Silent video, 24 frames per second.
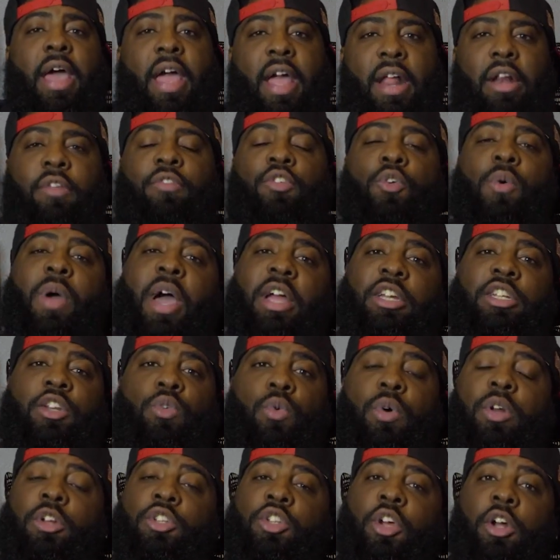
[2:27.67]
And if you actually
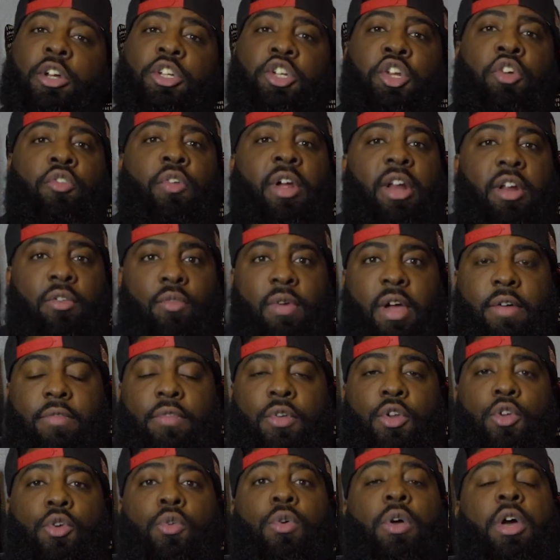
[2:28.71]
want to start generating
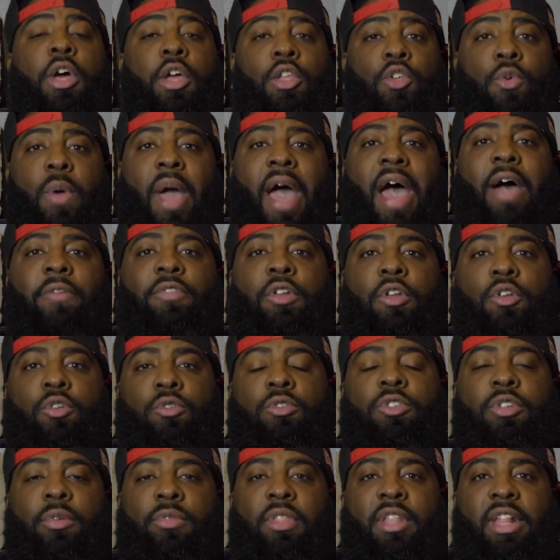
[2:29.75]
revenue, you have to do
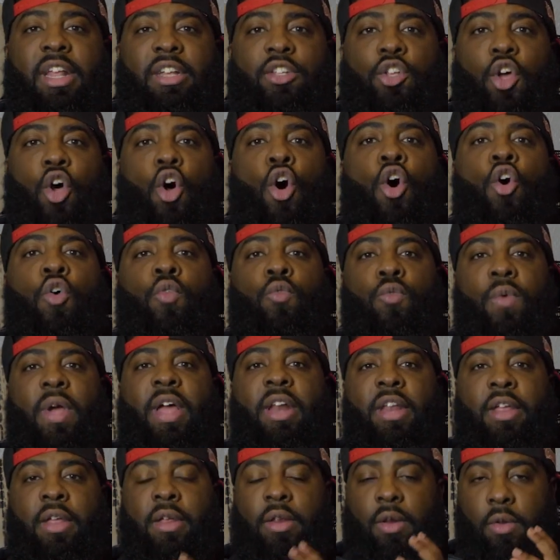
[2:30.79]
something that's
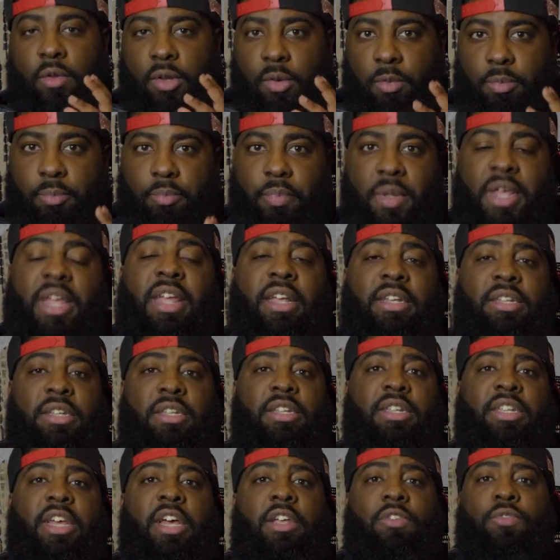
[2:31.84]
already being
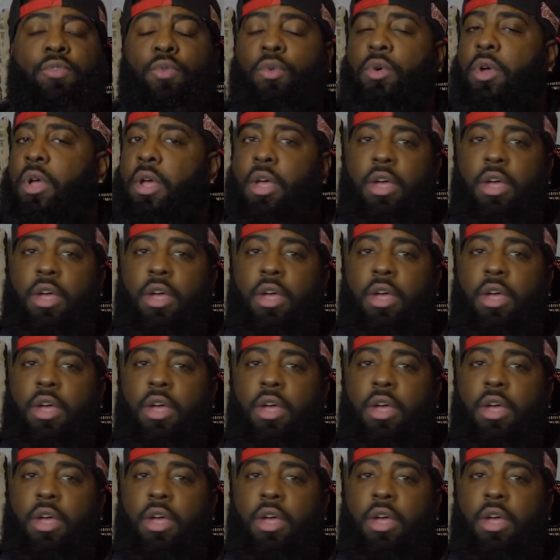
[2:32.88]
successful.